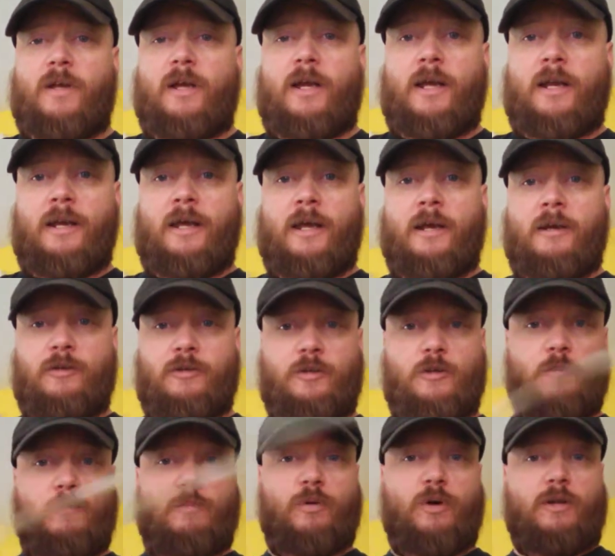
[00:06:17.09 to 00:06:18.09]
and then
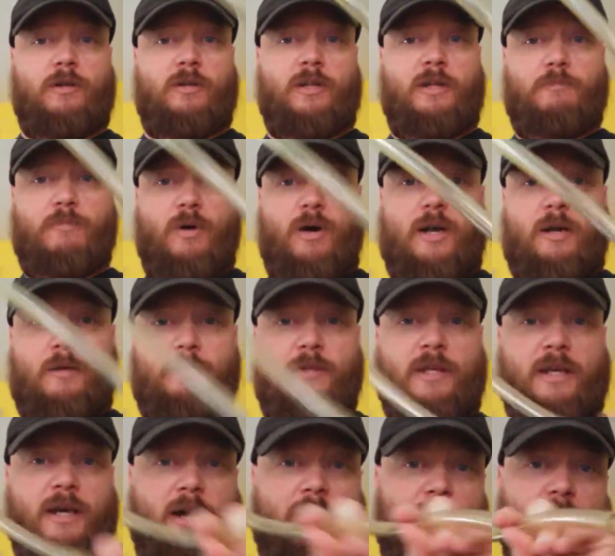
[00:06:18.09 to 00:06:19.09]
you put the
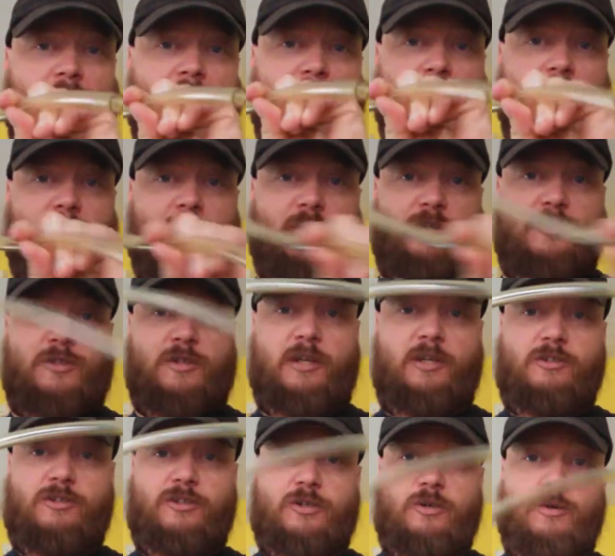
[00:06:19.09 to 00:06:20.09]
other end of this
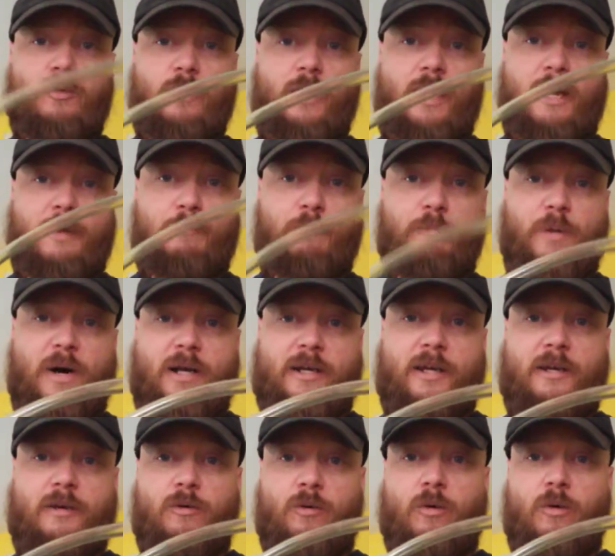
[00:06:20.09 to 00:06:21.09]
into a
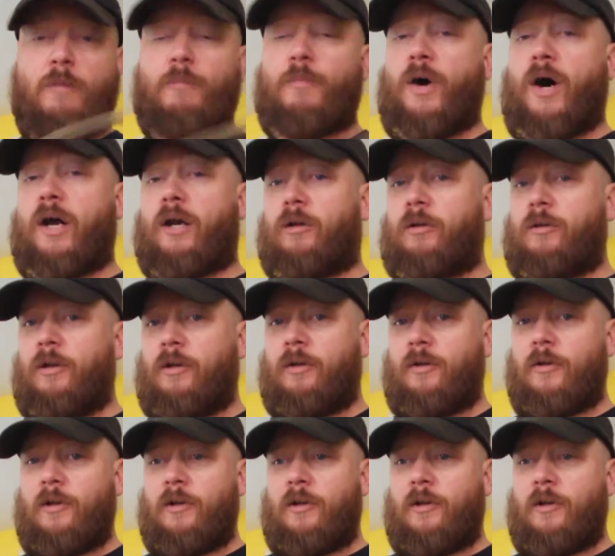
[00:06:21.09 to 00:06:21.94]
bucket or a bottle,